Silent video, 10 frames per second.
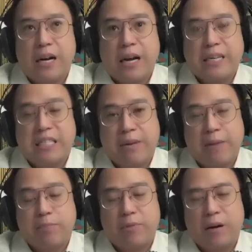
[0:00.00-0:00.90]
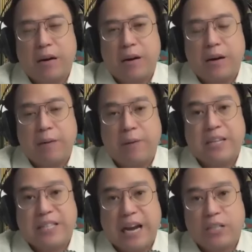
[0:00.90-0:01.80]
SMNI
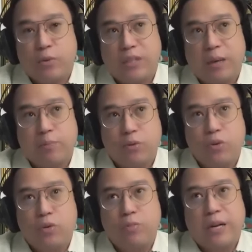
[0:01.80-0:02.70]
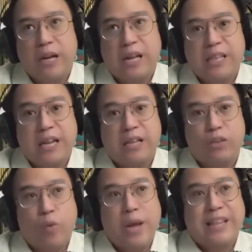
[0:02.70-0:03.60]
franchise was approved, I think,
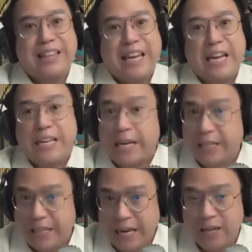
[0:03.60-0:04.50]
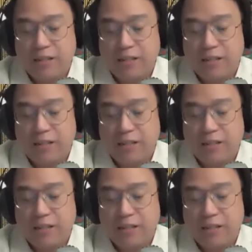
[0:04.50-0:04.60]
2019.